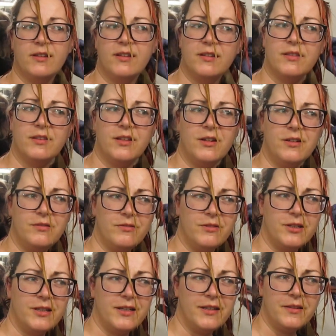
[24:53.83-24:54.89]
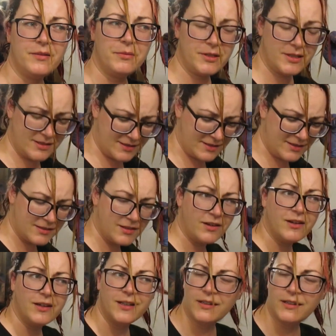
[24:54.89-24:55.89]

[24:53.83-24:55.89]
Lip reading: I long for death when it's hot.